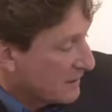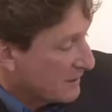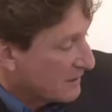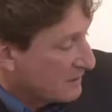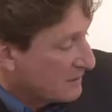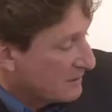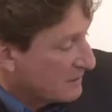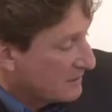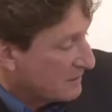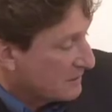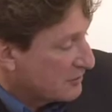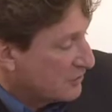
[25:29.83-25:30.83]
like
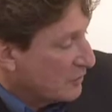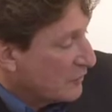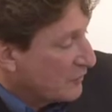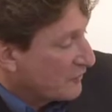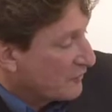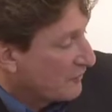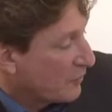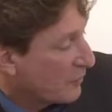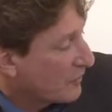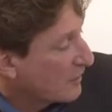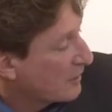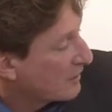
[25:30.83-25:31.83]
tools
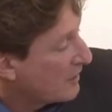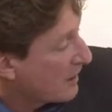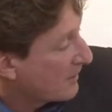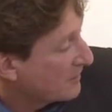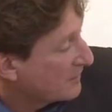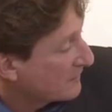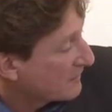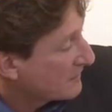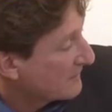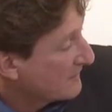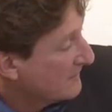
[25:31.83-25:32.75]
for a carpenter.